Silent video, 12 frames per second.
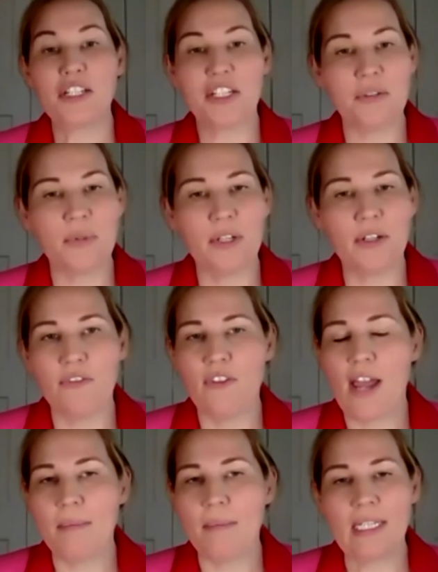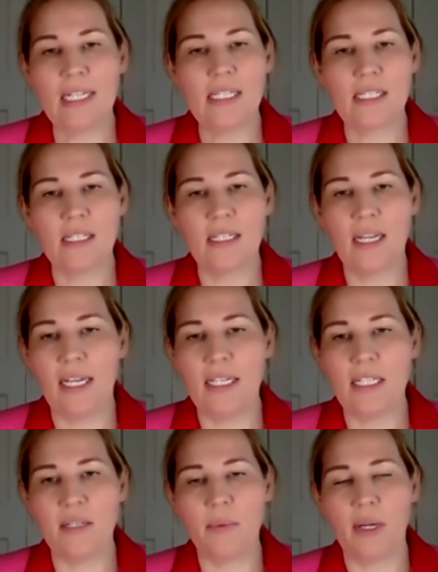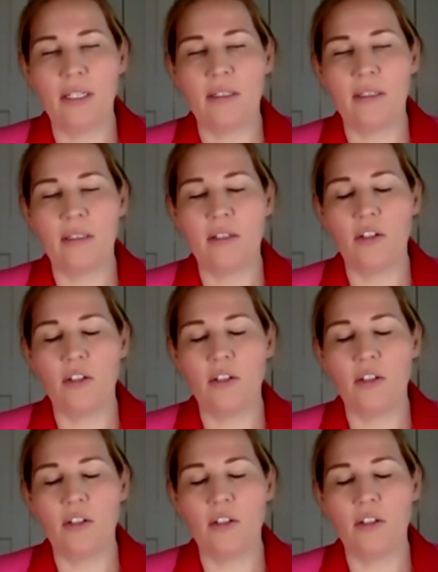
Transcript: career and family isn't easy when